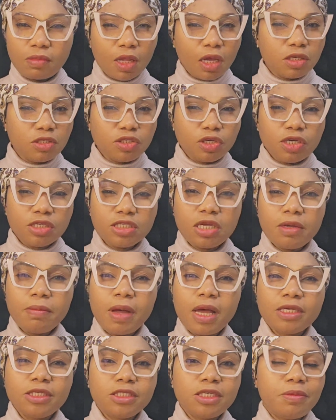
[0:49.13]
Just
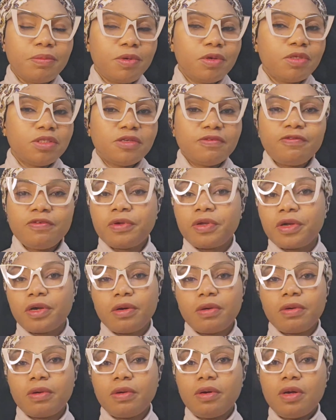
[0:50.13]
imagine a beautiful
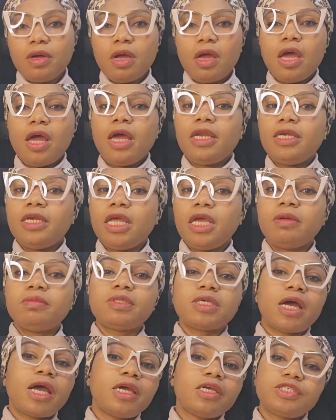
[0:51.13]
girl
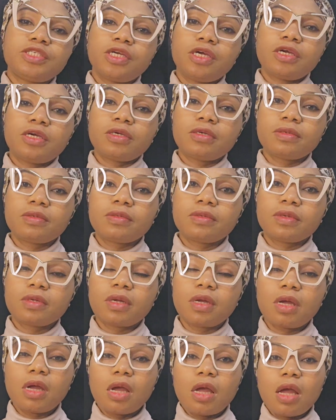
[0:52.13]
named Aisha.
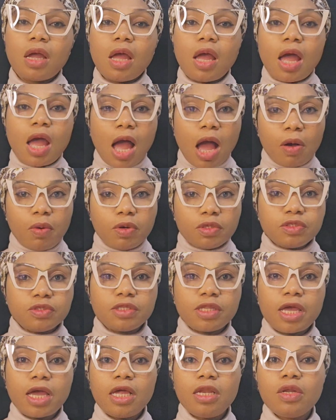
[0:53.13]
I want to
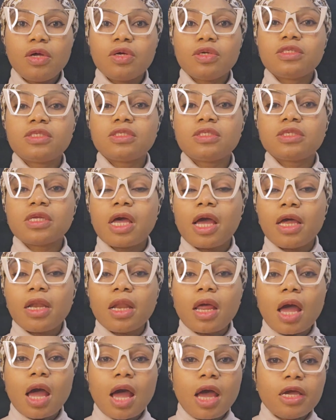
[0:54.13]
tell us
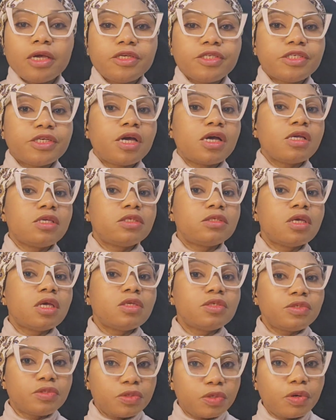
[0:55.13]
an Aisha's
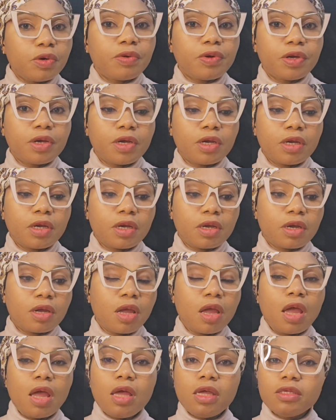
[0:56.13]
story,
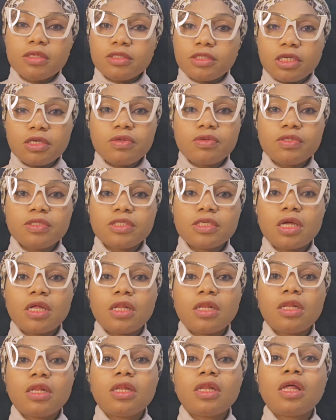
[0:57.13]
sickle
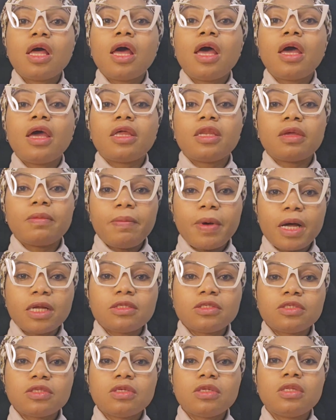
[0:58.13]
cell and the
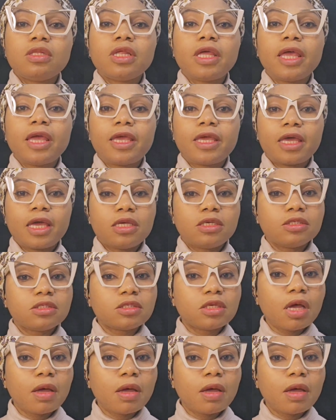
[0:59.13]
battle against